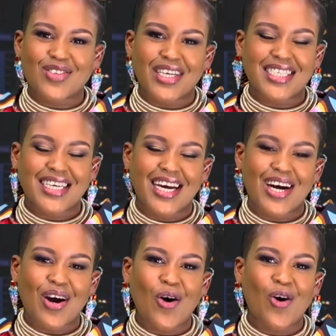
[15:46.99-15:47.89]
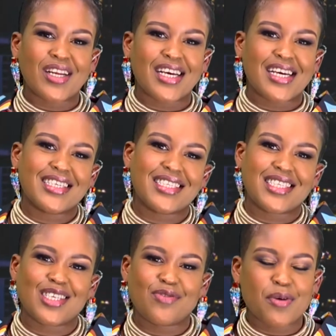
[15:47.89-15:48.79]
right here on Kiss
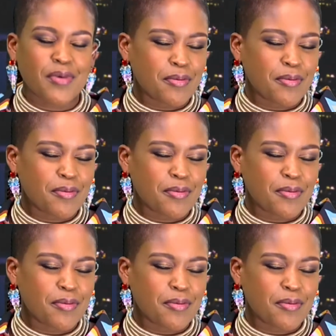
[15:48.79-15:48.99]
TV.